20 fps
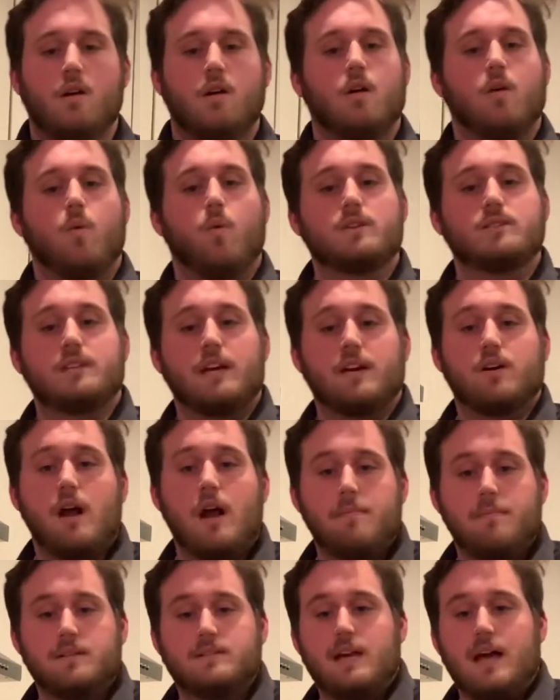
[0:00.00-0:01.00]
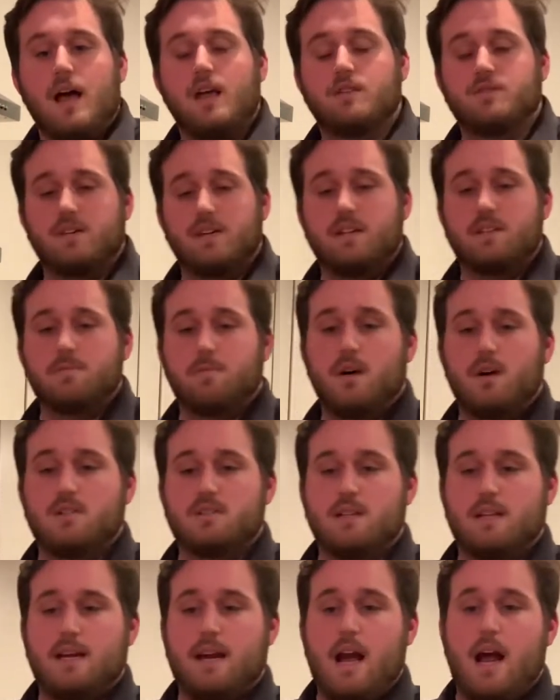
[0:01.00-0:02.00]
Once I grab the salads for each
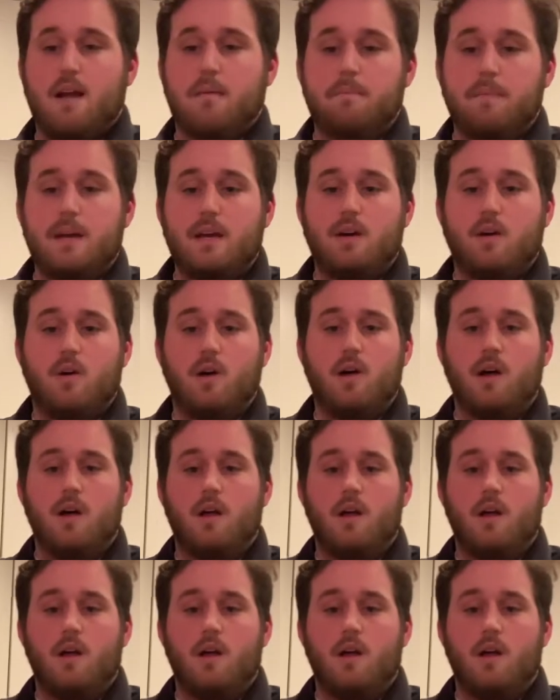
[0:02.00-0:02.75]
person that got a meal,